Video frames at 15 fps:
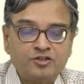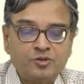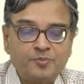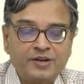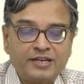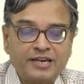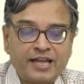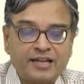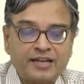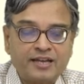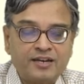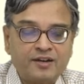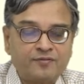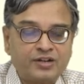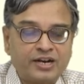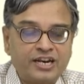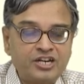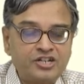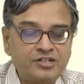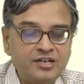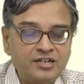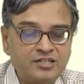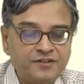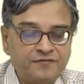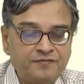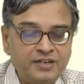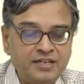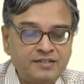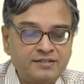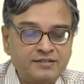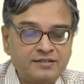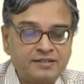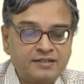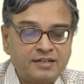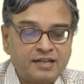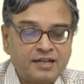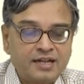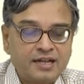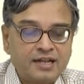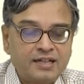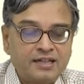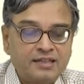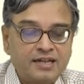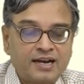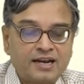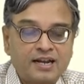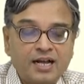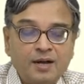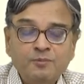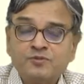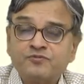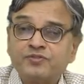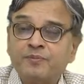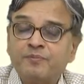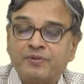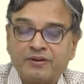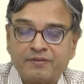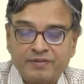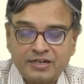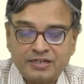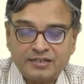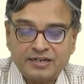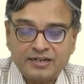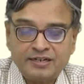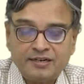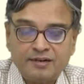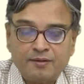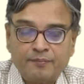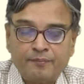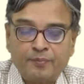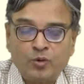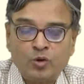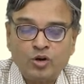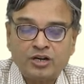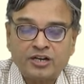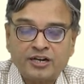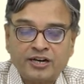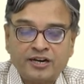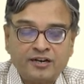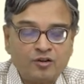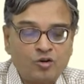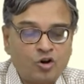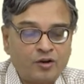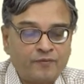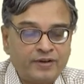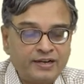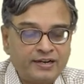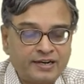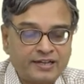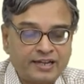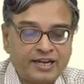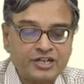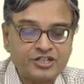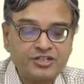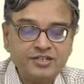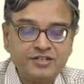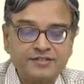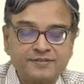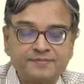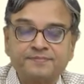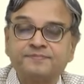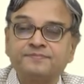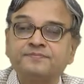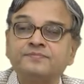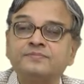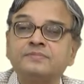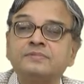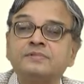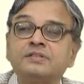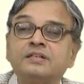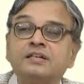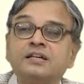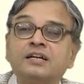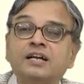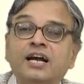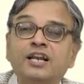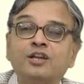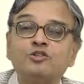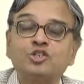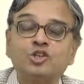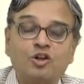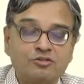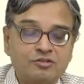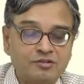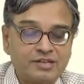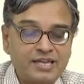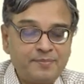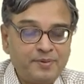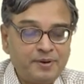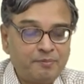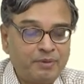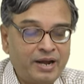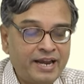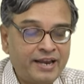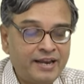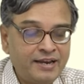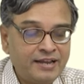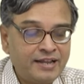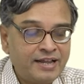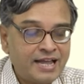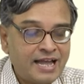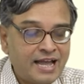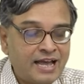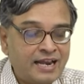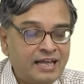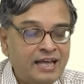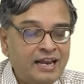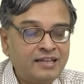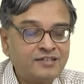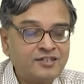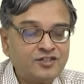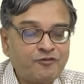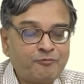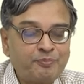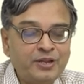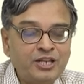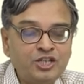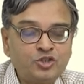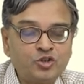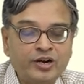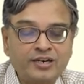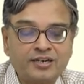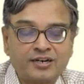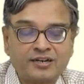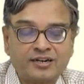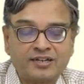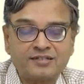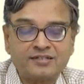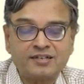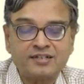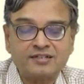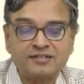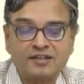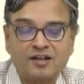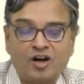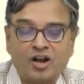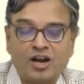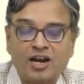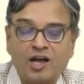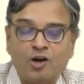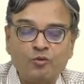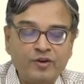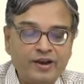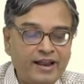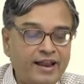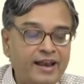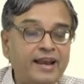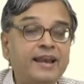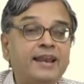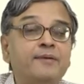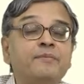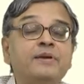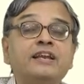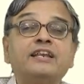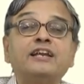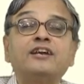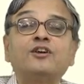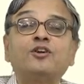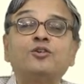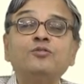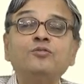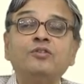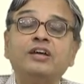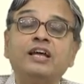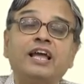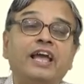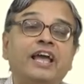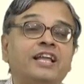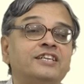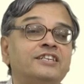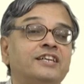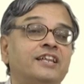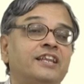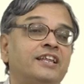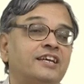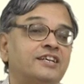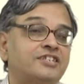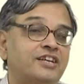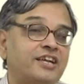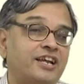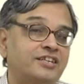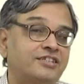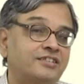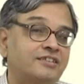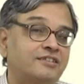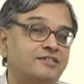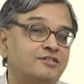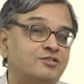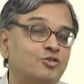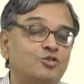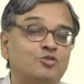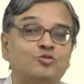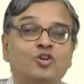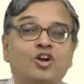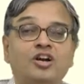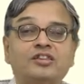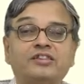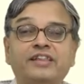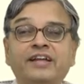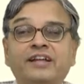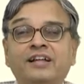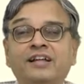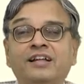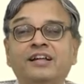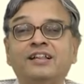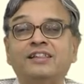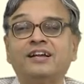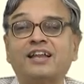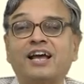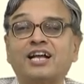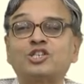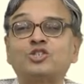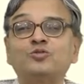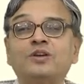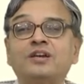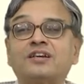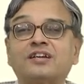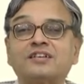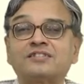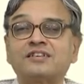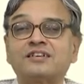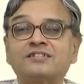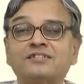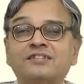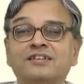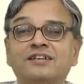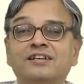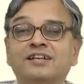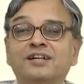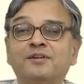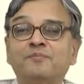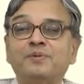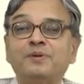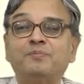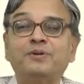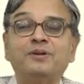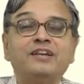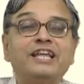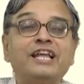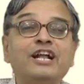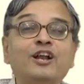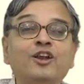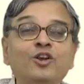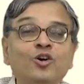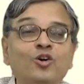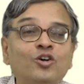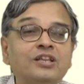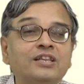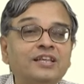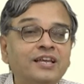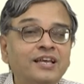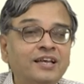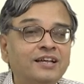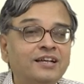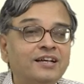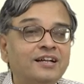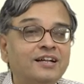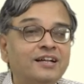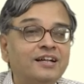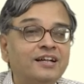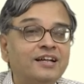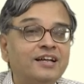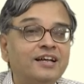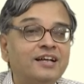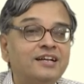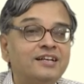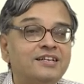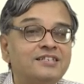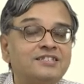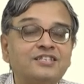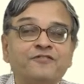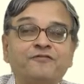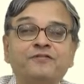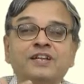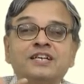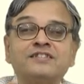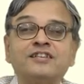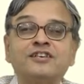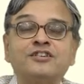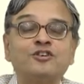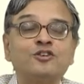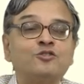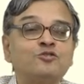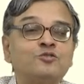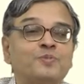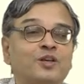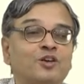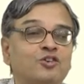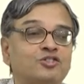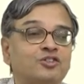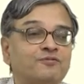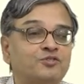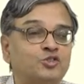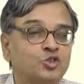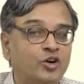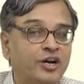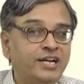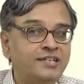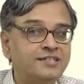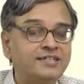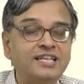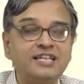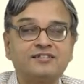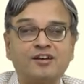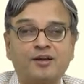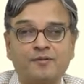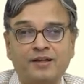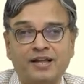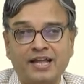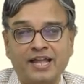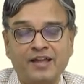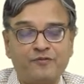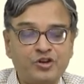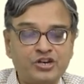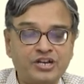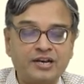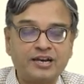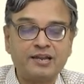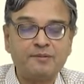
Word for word: to be taken of the additional stiffness that comes from riveted, bolted or welded connections. And you should also keep in mind, analysis of pin jointed trusses are now limited to engineering education. So, do not think that actual trusses, people ignore the stiffness introduced because of joints. These are efficiently